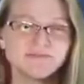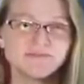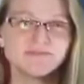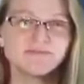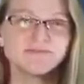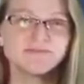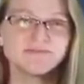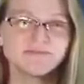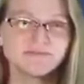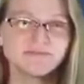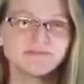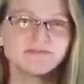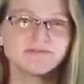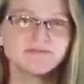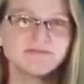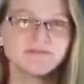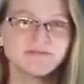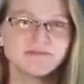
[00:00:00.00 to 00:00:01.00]

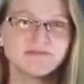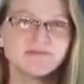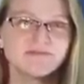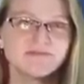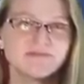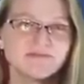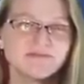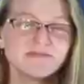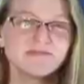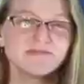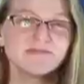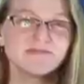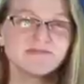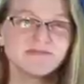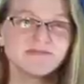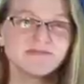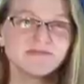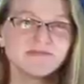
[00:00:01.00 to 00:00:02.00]

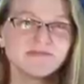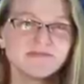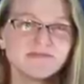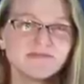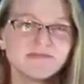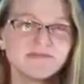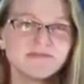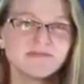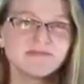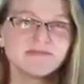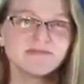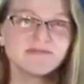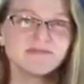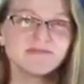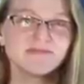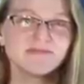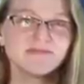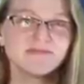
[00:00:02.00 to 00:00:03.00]

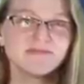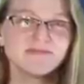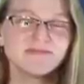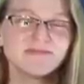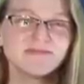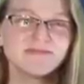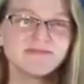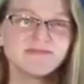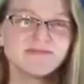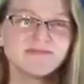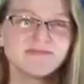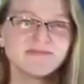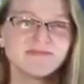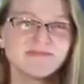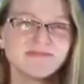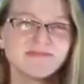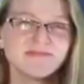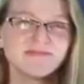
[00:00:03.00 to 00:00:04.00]

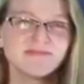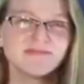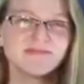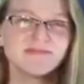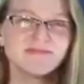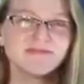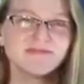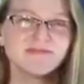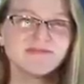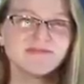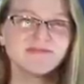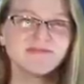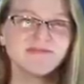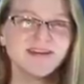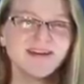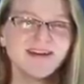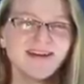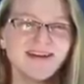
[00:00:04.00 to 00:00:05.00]

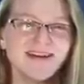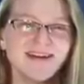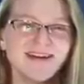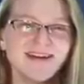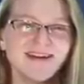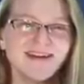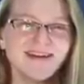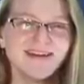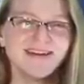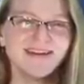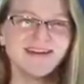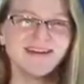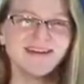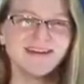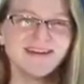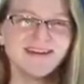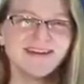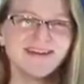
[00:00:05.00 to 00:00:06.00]

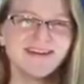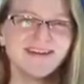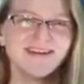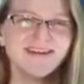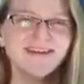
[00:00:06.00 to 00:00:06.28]
No words are spoken by the person on screen.